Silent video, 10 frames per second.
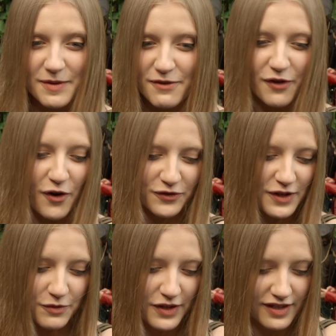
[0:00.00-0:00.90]
to be involved
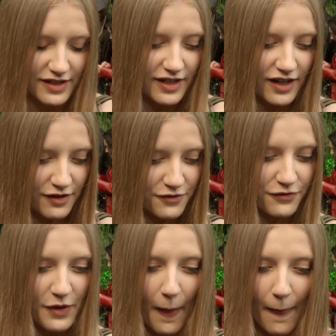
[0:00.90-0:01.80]
in with kind of,
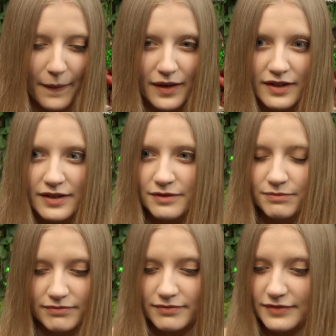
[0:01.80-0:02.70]

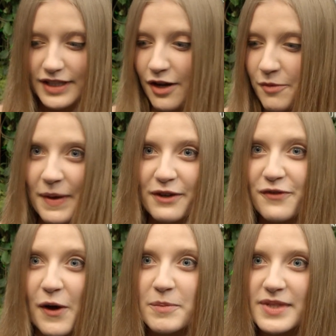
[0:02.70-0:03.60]
you know, big
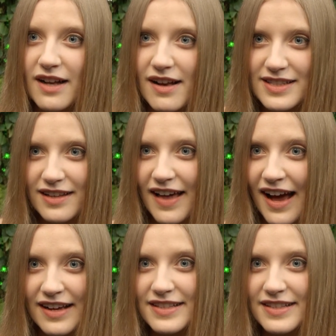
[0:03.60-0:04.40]
film stars like that.